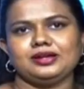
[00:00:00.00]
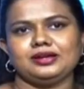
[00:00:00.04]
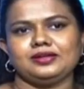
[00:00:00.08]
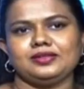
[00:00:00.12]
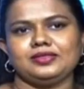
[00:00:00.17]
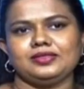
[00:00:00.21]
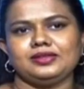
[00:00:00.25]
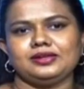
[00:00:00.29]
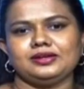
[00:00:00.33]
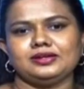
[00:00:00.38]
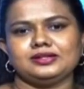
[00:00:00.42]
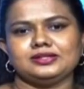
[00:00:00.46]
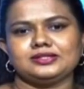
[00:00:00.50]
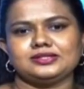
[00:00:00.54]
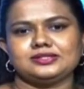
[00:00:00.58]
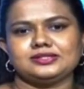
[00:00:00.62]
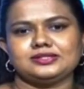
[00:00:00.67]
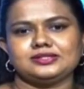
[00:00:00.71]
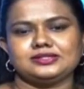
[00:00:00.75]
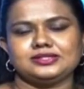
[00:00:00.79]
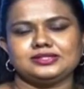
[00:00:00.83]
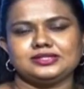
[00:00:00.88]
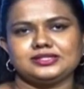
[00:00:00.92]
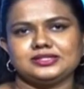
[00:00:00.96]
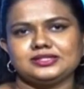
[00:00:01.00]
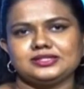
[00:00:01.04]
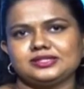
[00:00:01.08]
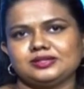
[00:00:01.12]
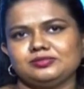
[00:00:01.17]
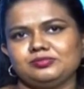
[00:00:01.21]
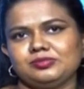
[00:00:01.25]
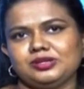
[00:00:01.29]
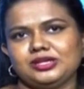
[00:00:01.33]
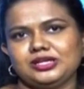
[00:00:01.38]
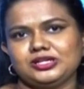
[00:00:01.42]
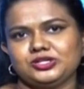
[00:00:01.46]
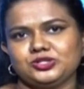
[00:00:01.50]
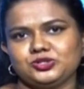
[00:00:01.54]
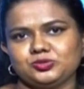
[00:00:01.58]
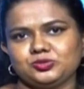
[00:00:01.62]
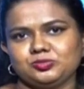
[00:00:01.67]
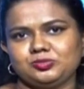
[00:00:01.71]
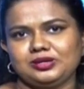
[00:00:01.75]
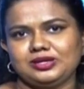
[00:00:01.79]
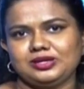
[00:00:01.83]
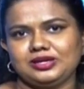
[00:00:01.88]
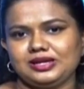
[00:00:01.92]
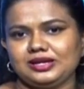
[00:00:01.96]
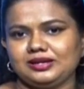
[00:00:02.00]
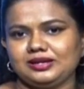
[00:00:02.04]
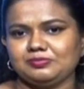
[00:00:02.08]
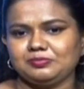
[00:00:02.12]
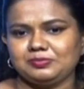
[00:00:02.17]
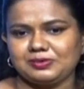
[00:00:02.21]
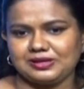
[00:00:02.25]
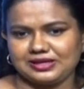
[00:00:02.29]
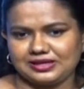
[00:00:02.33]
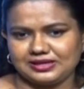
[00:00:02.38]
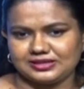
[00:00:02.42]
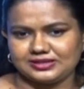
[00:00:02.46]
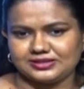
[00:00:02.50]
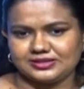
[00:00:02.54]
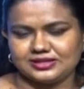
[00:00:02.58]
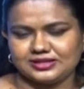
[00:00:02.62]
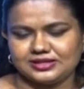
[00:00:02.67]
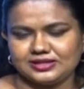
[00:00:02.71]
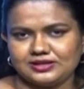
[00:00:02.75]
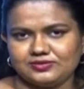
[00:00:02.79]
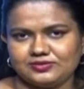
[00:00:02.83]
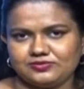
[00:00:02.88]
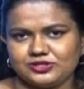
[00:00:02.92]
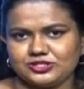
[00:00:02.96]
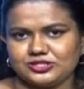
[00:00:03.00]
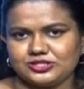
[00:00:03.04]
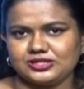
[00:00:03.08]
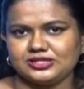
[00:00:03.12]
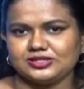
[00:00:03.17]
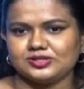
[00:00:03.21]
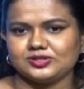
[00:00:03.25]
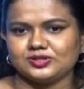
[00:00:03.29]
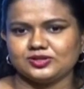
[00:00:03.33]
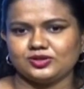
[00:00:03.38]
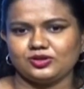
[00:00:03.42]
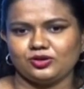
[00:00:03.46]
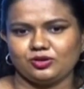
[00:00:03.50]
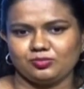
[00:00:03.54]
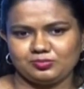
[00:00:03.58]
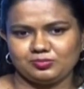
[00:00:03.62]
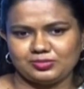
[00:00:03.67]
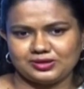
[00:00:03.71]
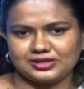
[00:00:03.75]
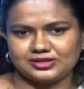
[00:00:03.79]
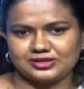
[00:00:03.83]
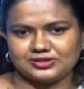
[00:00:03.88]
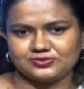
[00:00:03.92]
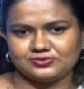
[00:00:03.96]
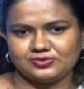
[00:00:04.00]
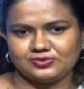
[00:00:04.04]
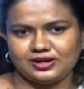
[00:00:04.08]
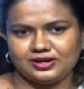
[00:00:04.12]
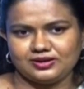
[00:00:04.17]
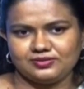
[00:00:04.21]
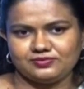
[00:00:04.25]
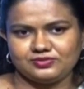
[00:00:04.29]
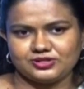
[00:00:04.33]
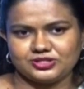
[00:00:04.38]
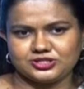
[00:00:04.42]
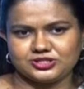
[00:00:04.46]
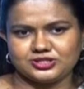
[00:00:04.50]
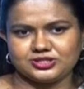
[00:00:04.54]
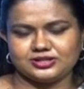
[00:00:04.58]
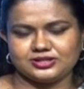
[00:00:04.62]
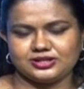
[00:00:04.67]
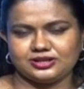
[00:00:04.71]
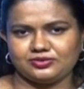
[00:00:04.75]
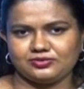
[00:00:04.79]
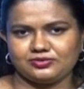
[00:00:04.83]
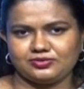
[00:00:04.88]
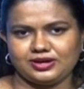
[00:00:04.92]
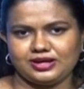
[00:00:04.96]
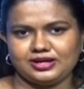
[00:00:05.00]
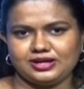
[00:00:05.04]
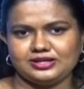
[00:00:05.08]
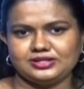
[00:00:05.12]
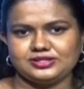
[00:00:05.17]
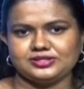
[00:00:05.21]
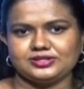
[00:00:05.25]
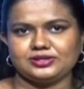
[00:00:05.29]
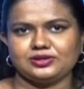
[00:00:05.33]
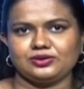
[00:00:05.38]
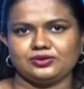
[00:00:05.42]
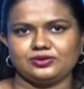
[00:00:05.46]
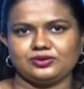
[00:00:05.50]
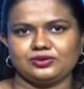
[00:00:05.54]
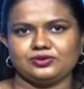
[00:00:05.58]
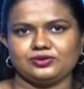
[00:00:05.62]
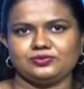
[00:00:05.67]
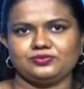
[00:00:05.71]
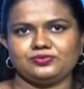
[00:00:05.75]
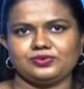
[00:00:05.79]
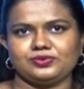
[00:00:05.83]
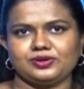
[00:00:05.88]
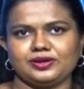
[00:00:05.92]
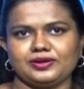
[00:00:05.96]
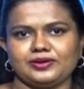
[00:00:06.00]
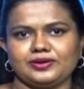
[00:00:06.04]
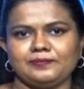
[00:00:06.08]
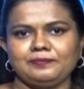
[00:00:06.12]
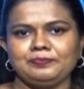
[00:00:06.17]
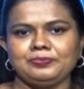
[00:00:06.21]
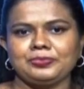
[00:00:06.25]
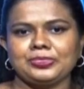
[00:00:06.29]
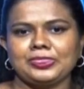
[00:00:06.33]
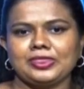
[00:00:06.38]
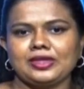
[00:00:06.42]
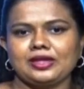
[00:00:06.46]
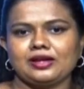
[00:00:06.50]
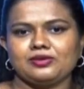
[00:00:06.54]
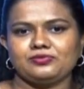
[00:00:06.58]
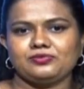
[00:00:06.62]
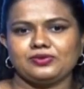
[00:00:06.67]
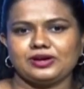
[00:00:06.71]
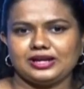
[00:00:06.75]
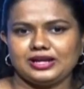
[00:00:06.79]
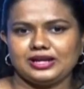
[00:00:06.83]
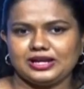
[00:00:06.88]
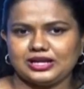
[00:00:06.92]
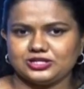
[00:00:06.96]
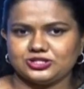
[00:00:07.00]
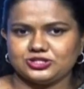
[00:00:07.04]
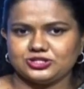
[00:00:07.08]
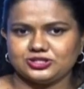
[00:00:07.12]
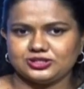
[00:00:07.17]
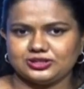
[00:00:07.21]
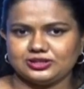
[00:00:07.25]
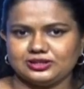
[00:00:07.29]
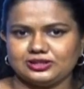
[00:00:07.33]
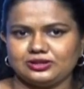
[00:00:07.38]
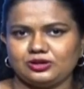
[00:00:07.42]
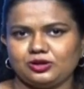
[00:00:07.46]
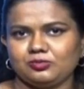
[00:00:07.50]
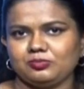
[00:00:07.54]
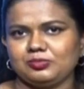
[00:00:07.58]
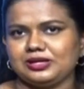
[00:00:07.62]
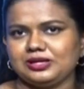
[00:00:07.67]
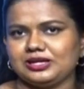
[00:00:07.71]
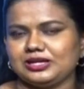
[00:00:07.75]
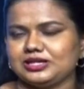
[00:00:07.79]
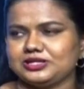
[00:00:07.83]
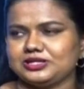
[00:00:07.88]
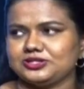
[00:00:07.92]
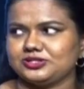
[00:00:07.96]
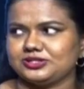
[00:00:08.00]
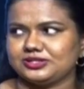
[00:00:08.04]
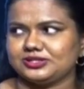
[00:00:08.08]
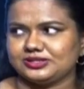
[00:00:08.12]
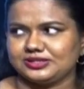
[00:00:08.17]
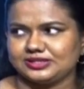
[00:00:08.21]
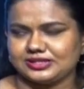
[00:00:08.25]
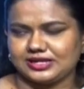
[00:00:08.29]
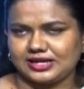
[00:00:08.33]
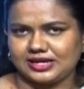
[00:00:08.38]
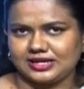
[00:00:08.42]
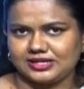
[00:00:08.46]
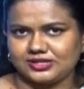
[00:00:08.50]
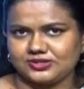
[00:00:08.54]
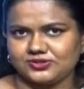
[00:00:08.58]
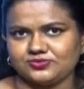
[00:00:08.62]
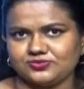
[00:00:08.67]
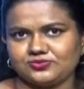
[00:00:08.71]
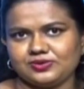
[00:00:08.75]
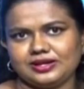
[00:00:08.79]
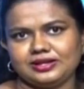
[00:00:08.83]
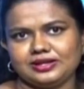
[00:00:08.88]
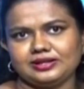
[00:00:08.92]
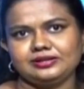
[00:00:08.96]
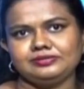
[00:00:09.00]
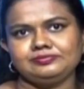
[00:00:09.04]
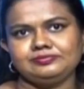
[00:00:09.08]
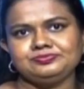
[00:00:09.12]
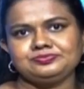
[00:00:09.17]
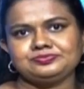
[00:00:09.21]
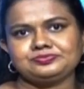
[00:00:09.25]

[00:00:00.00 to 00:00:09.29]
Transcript: the system need to be in place, which is a complex one, which requires a lot of financial obligations as well.